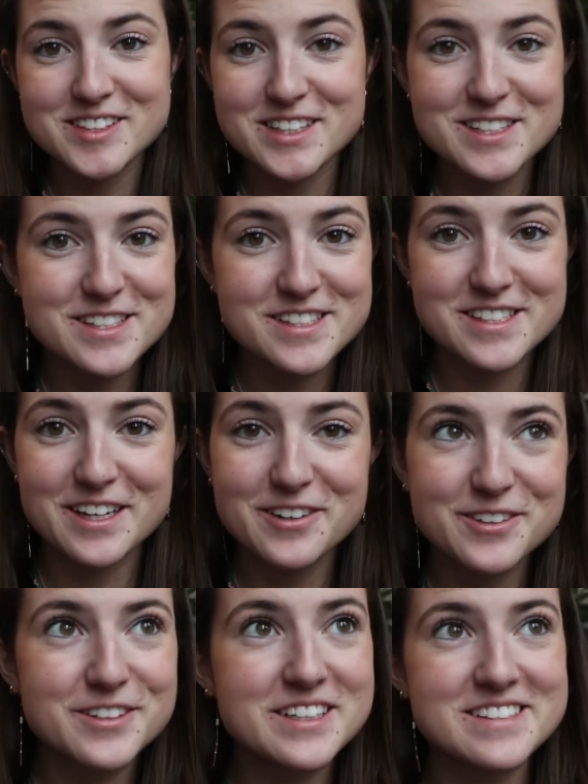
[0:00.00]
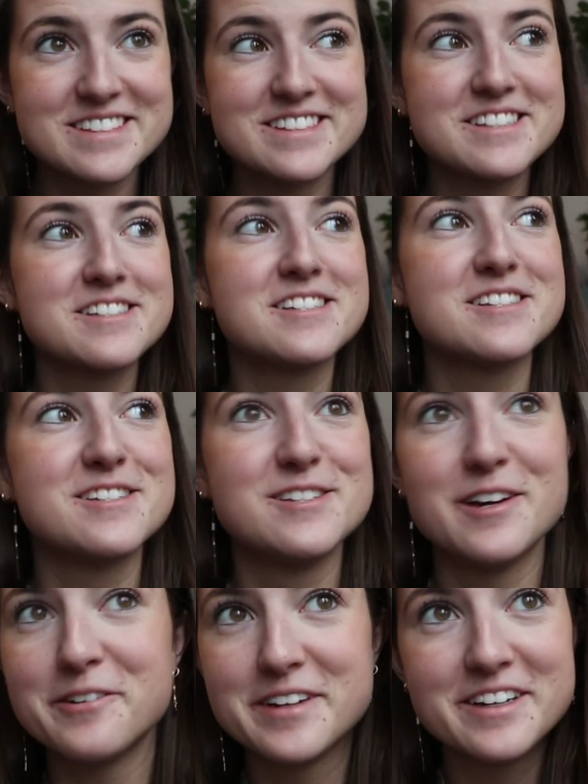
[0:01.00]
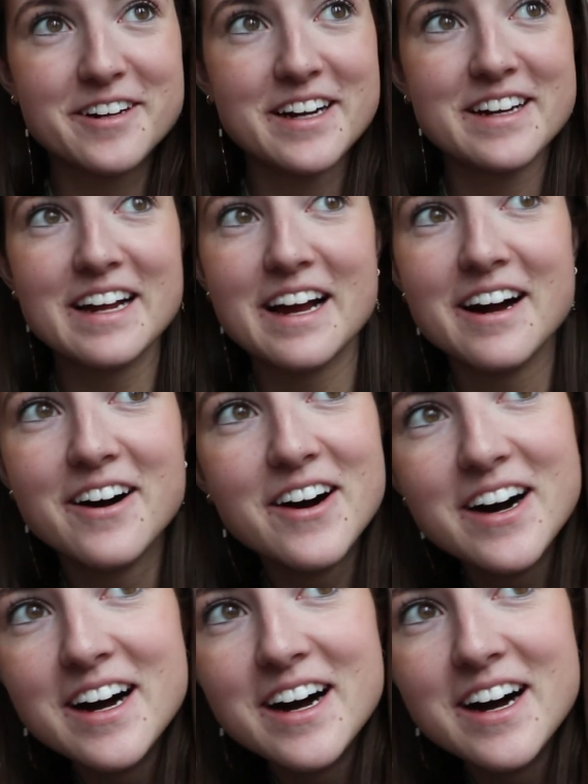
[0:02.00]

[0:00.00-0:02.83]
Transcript: in the snow because it's snowing right now.